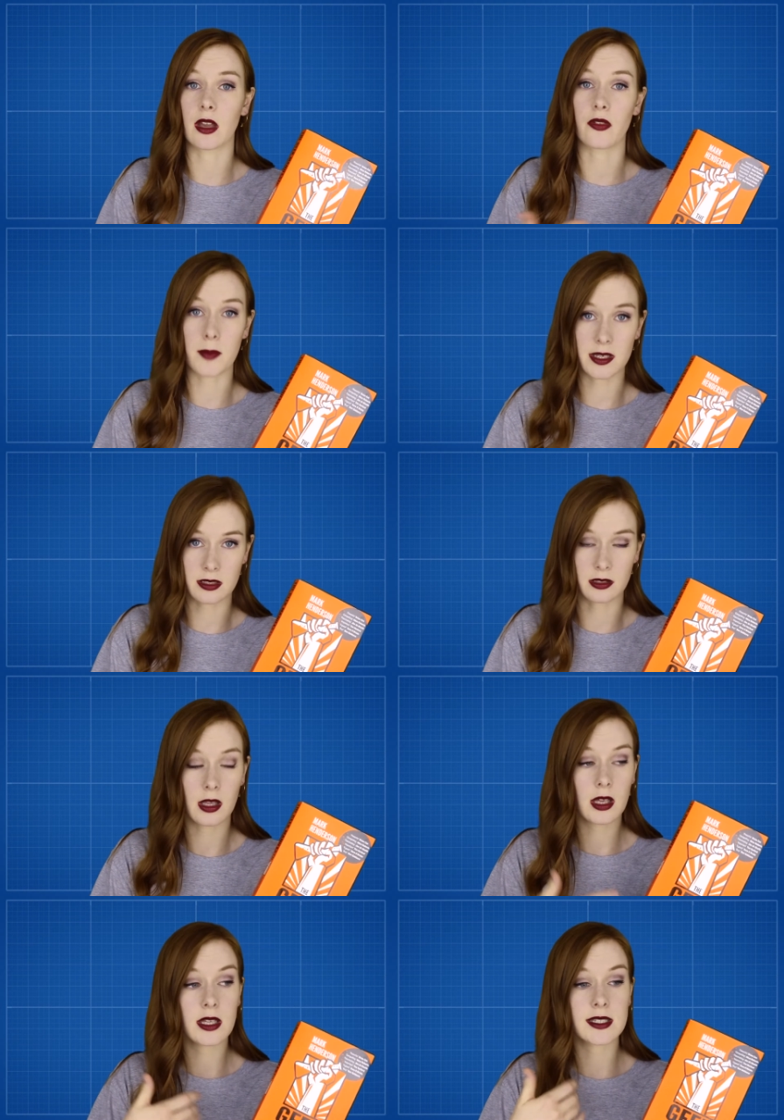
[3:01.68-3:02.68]
governmental
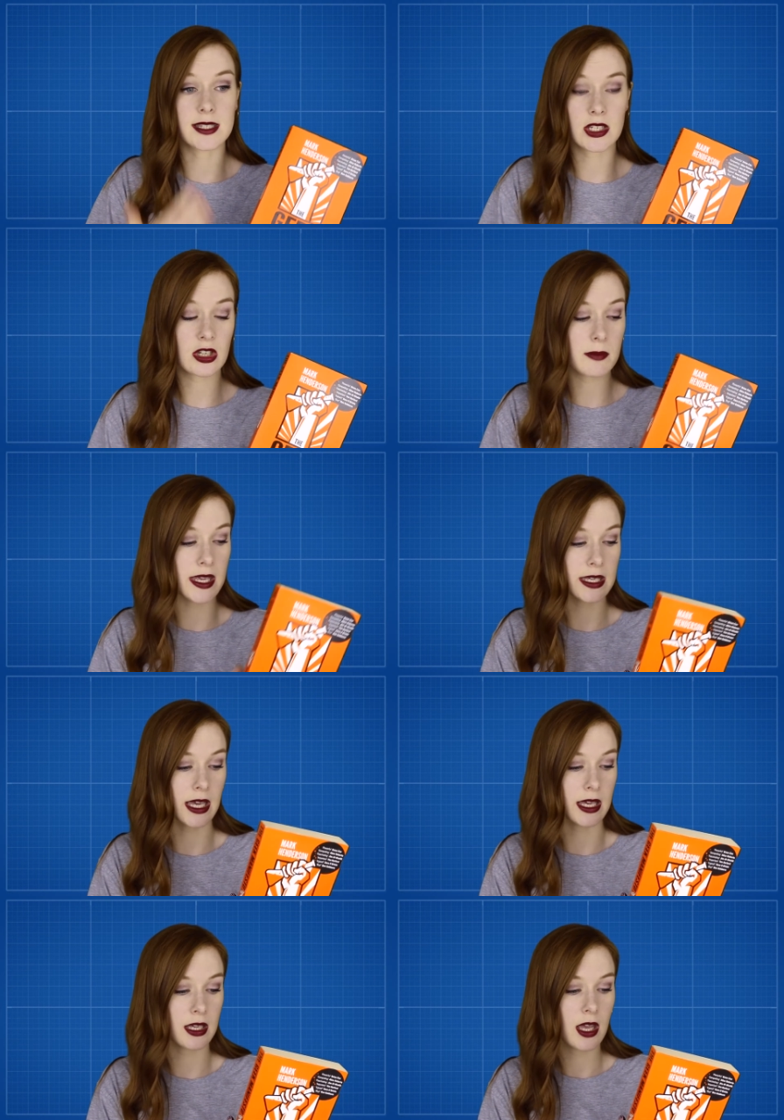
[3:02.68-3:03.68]
decision
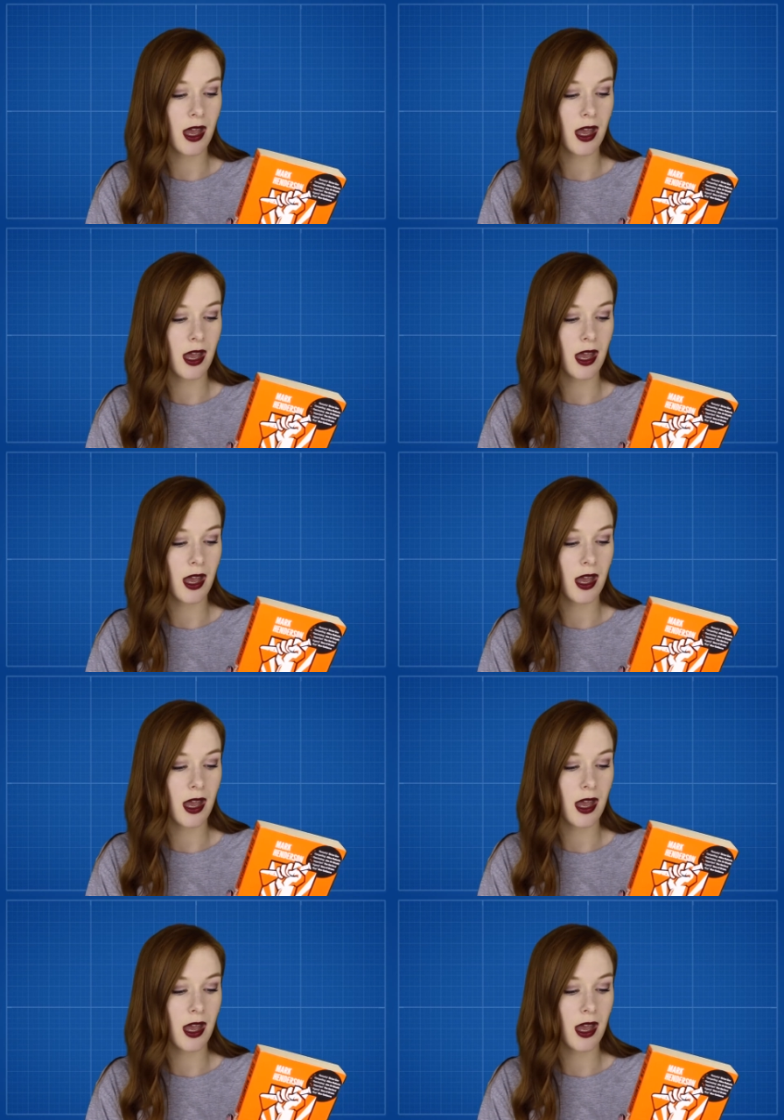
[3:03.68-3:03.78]
making,